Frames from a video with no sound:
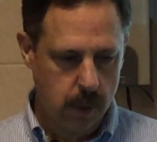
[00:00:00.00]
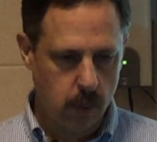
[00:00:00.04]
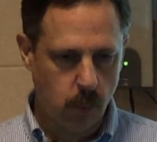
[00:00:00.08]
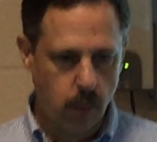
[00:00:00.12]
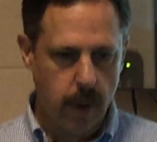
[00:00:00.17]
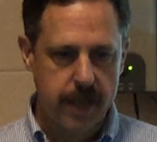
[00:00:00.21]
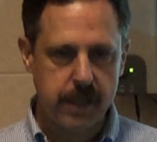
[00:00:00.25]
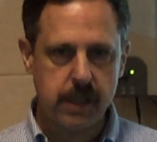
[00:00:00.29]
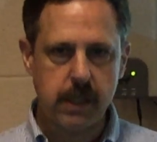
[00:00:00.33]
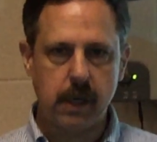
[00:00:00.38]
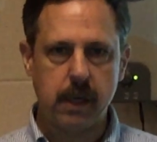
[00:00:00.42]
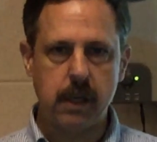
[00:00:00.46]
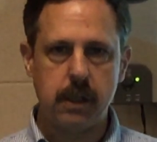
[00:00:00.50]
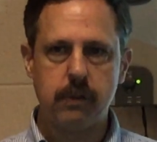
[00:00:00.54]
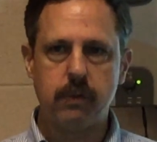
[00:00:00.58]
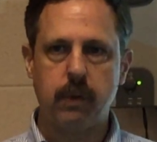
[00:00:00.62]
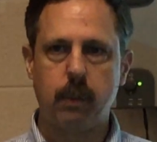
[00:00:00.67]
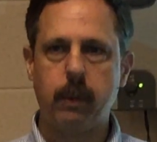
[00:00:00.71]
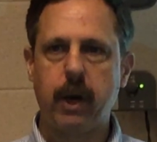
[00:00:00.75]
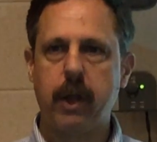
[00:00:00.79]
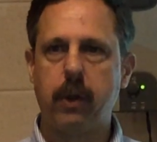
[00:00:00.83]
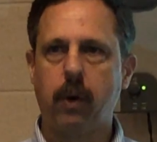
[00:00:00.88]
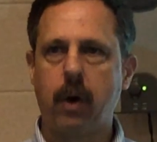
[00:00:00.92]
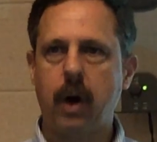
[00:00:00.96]
residents
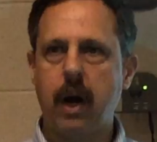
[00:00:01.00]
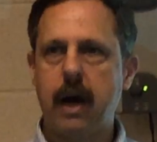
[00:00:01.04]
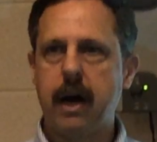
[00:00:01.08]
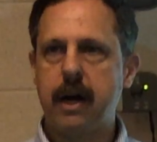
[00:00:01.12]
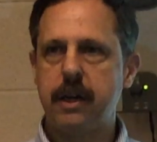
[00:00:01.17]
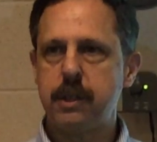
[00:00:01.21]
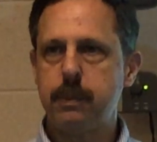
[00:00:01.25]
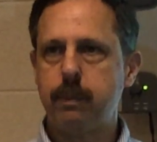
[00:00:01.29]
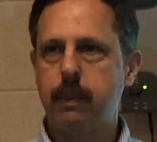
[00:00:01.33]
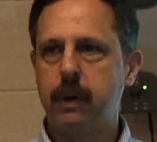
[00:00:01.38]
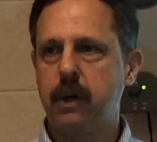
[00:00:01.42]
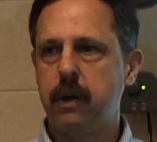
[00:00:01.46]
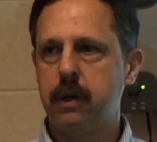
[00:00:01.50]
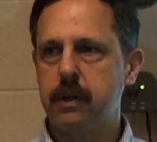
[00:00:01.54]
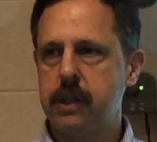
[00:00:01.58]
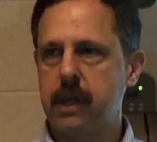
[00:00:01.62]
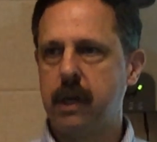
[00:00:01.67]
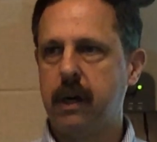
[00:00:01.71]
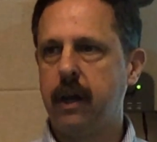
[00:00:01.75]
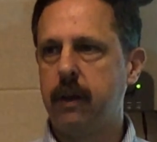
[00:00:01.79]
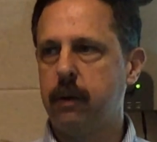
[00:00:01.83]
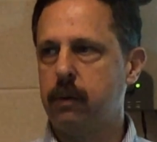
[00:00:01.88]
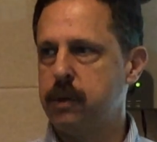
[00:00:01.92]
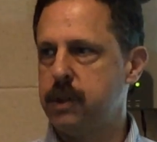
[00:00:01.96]
from other hospitals
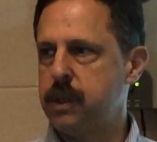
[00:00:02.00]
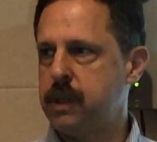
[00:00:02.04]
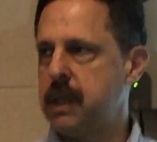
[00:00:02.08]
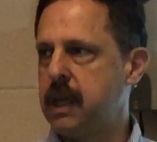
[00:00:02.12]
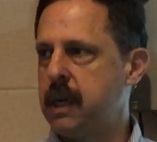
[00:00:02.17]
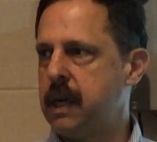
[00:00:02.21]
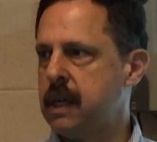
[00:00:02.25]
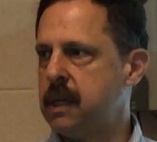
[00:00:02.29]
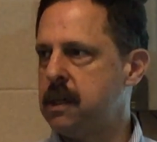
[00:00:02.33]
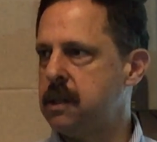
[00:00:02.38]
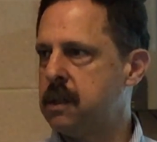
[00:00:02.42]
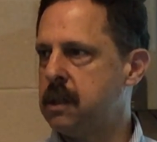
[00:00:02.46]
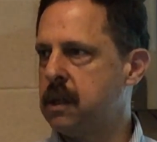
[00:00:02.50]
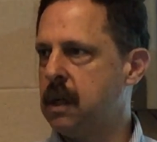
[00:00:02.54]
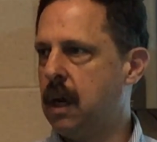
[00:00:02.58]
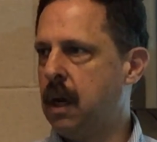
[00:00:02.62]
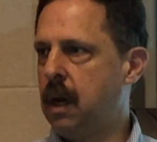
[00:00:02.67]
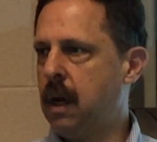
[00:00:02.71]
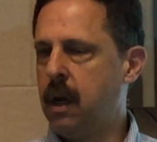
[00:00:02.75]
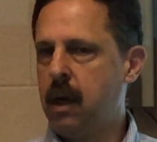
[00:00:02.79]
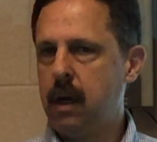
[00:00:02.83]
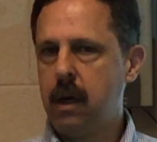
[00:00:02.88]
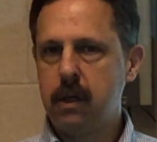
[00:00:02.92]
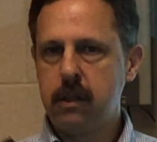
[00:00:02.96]
and other cities
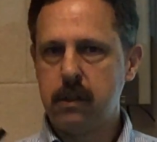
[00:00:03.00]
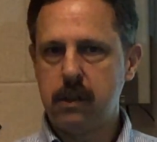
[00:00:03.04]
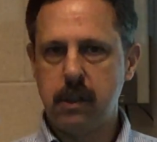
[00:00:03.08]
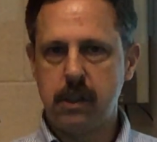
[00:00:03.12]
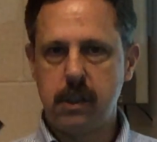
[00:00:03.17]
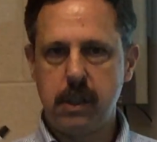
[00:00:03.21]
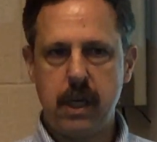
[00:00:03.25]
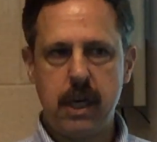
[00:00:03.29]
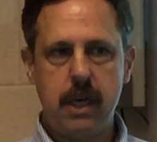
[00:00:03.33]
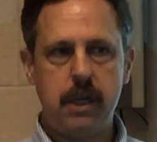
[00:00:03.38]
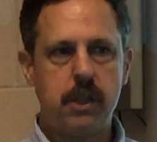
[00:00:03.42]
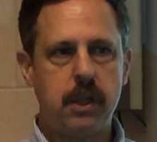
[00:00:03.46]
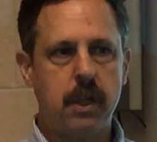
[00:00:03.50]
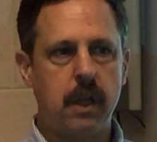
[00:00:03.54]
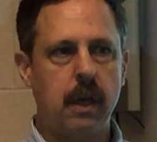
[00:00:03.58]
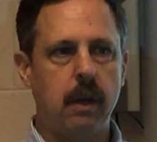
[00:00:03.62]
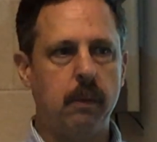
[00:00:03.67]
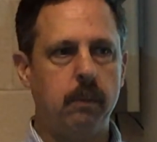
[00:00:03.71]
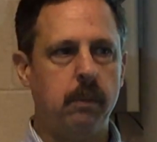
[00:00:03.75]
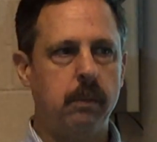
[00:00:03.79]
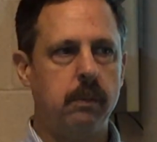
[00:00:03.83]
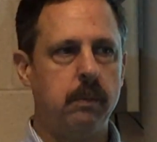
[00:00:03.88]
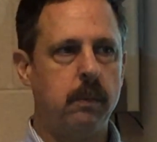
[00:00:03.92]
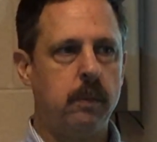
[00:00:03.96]
to teach
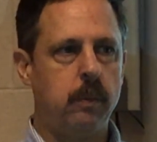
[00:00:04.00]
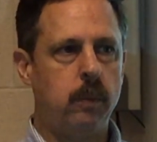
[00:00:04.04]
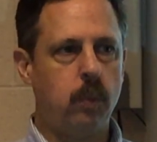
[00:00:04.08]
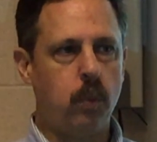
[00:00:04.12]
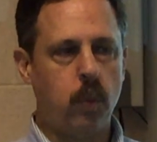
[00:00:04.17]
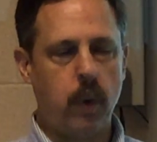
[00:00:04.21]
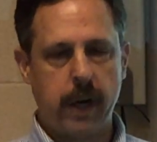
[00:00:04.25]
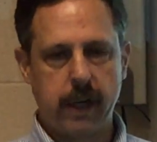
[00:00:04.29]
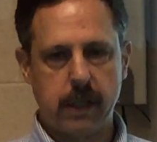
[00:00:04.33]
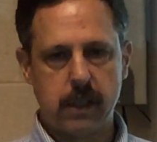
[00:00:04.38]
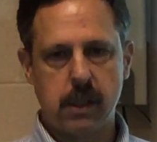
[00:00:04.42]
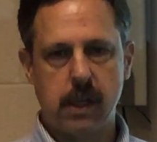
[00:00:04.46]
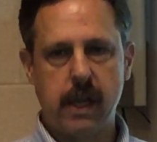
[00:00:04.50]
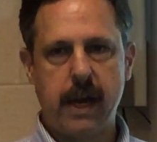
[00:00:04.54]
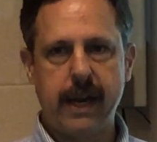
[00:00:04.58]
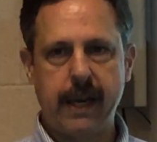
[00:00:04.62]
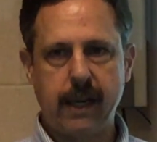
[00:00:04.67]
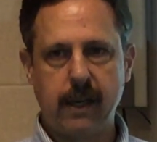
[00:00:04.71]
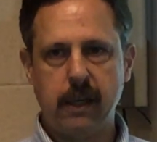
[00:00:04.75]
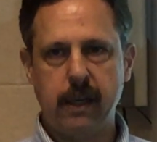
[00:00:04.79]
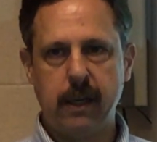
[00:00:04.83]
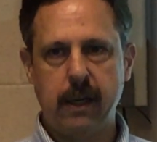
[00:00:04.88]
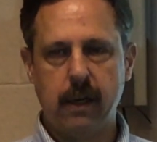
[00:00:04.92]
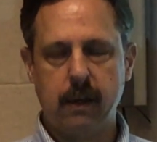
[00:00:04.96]
them what it's
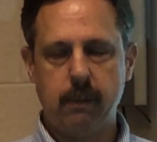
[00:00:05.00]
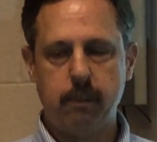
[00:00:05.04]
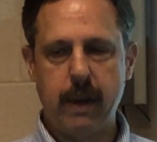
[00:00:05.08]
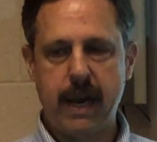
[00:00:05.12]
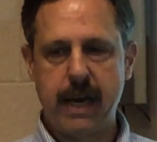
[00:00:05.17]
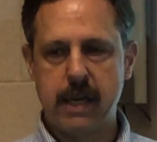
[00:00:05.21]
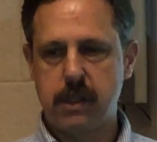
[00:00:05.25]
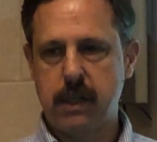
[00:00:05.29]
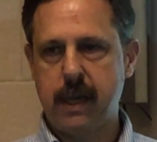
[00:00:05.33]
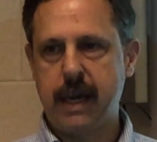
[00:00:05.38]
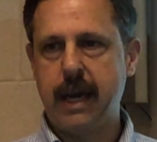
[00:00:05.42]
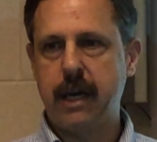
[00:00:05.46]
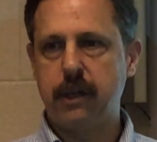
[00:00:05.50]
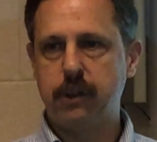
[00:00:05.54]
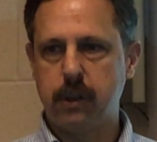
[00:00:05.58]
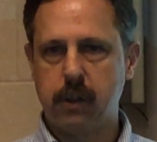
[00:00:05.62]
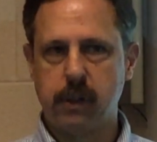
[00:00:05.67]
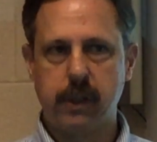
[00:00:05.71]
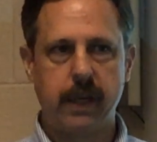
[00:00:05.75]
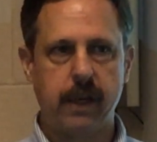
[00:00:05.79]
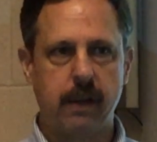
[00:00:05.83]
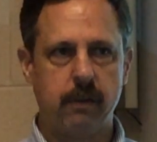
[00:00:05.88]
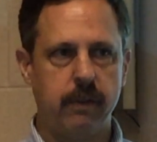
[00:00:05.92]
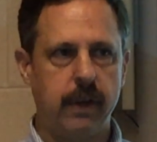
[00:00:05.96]
like in a mass
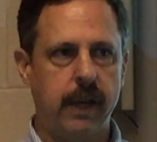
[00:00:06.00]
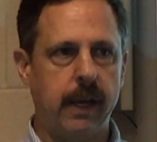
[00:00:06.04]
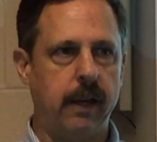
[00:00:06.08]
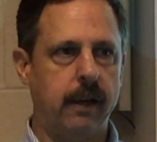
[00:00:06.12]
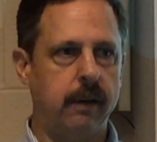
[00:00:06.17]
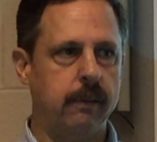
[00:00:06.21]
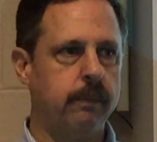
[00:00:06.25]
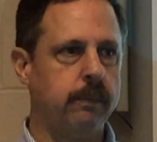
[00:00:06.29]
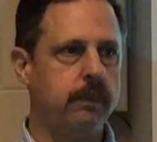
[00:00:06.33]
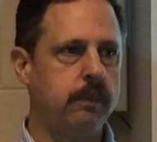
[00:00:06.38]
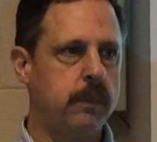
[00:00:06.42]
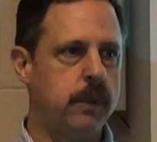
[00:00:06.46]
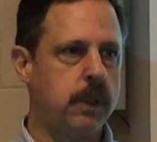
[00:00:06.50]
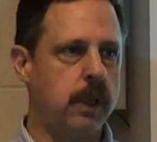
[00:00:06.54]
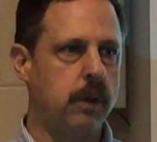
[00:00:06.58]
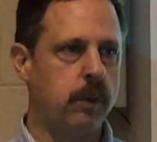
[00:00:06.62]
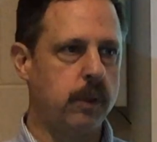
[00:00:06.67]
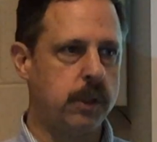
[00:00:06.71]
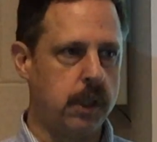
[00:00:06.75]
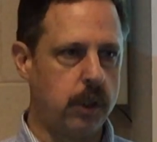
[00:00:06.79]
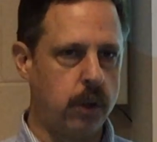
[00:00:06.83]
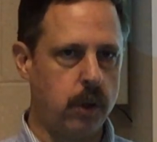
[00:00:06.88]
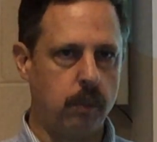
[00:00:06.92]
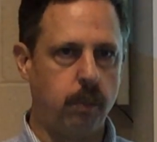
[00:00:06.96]
casualty event.
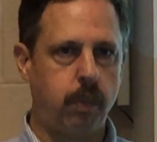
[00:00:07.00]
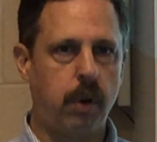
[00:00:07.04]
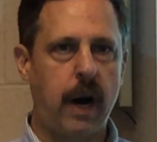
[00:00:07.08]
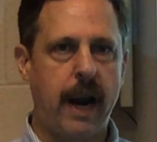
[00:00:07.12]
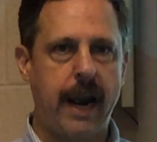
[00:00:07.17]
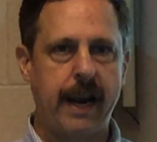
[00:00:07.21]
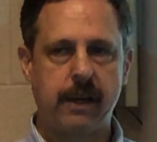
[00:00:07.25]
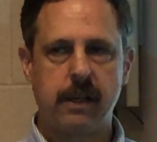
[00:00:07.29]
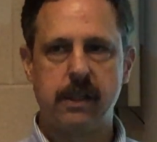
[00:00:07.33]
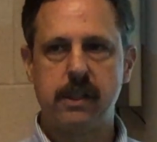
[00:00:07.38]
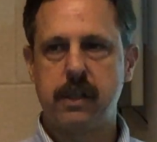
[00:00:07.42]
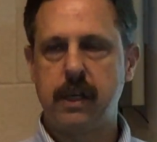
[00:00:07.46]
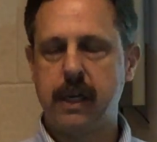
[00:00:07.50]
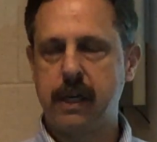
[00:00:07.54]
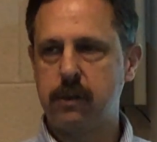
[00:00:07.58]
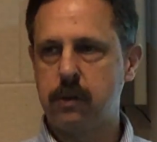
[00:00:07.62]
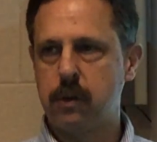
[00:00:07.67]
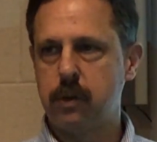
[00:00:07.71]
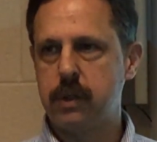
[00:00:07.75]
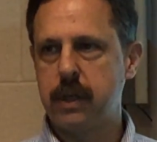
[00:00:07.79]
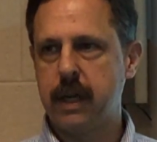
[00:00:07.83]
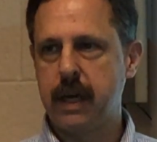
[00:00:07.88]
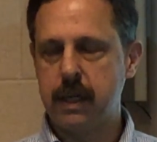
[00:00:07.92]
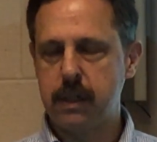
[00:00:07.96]
So it's a good practice
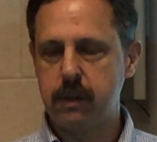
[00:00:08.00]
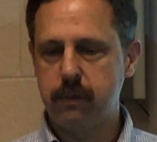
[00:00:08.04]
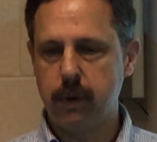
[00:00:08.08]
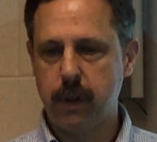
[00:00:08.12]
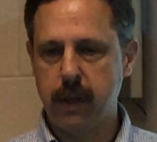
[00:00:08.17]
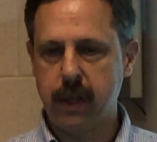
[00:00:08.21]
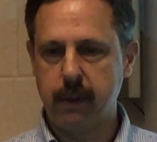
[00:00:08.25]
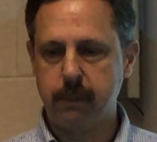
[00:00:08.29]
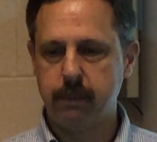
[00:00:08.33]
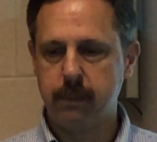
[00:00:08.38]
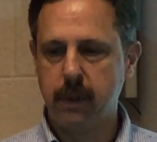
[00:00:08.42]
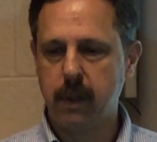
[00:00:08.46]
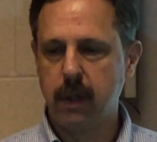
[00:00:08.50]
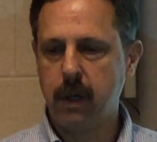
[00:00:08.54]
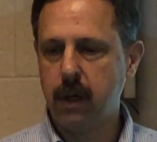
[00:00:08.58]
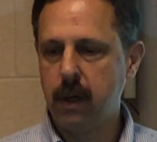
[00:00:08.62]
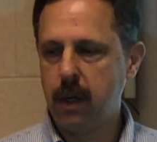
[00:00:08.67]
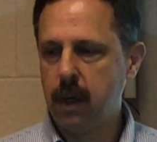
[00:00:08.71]
exercise for them.